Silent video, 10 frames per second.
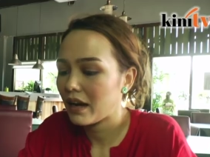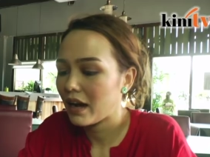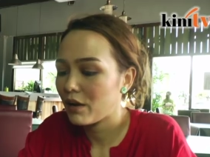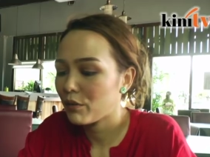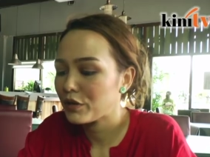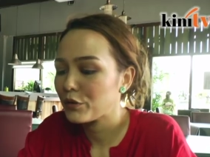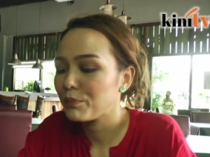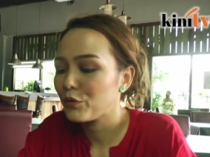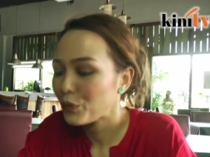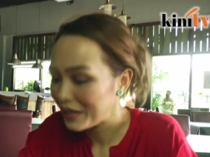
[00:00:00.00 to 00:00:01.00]
I want to
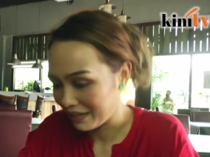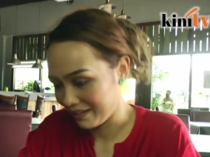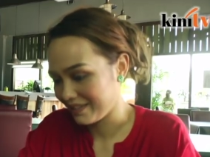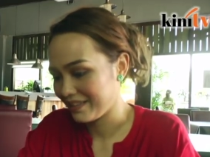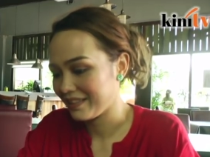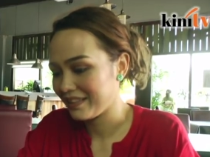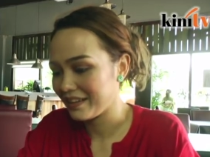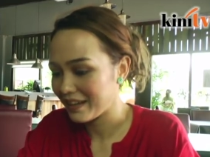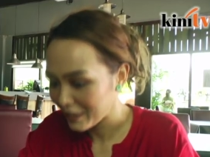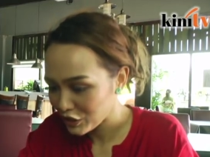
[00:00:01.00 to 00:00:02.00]
win
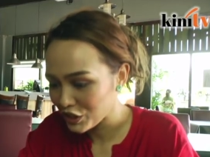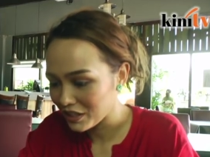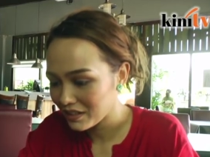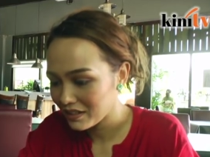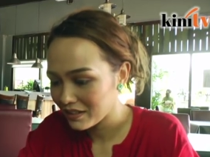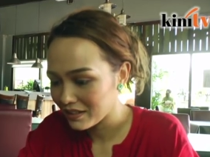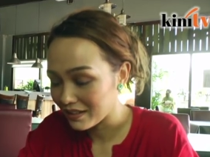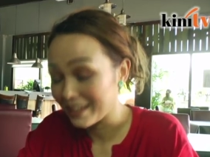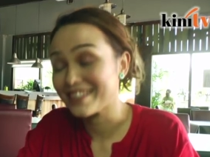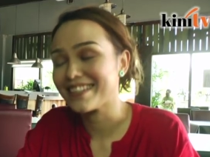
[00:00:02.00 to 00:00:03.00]
the election.
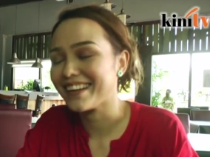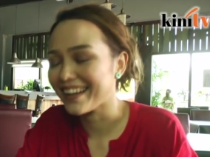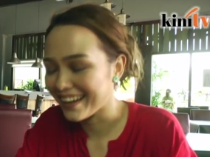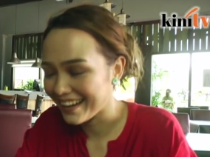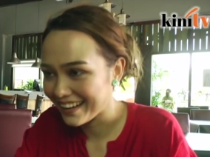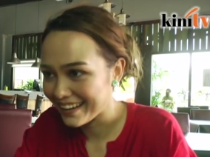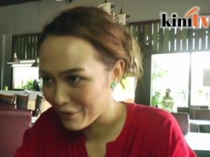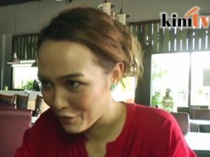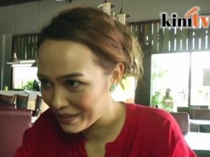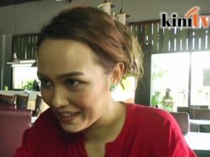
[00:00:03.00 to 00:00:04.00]
Let's say lah, I get
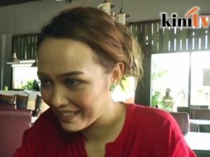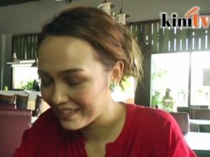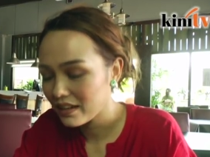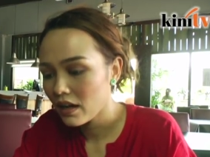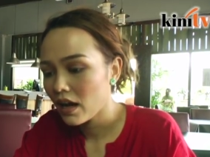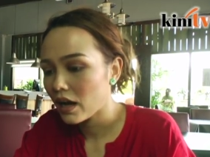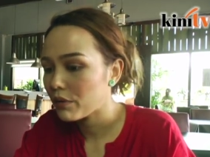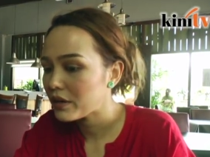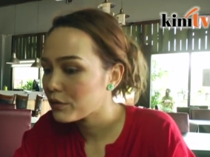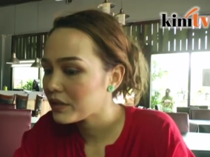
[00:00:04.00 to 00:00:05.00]
nominated. I
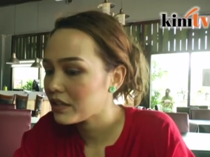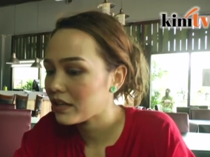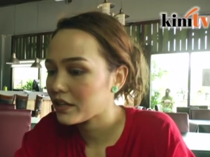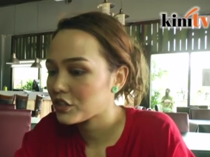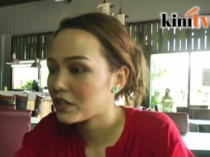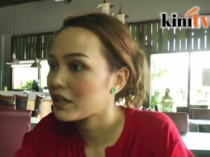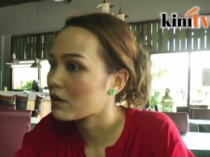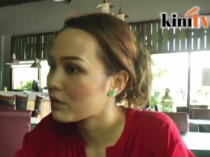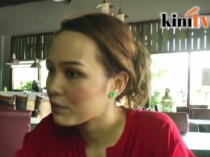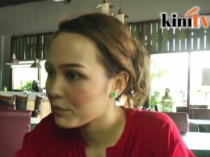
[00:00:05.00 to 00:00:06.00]
want to win the election, and
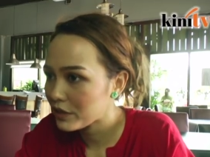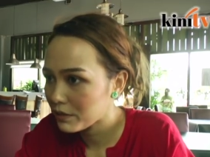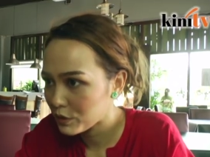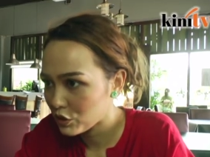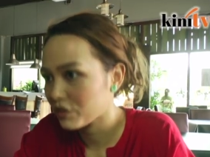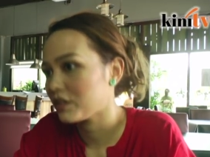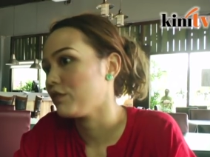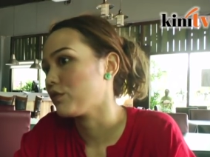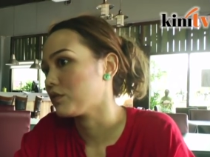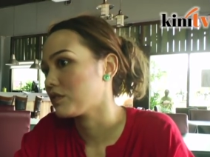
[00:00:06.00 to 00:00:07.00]
I want to win the
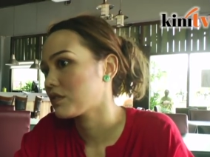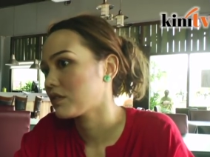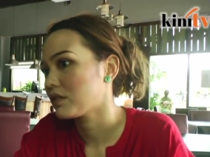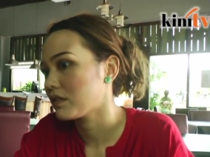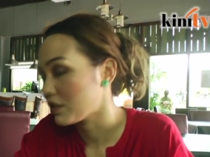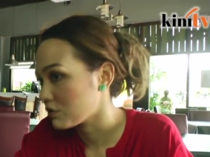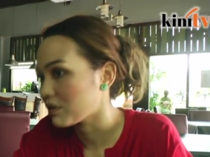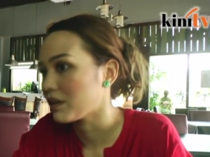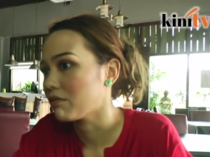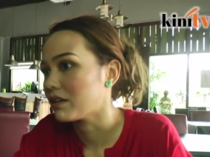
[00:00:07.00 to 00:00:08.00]
majority votes. That is
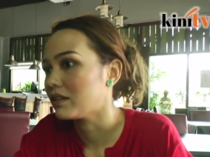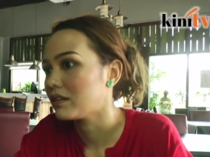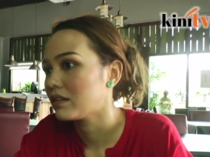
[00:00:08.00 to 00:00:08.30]
what I want,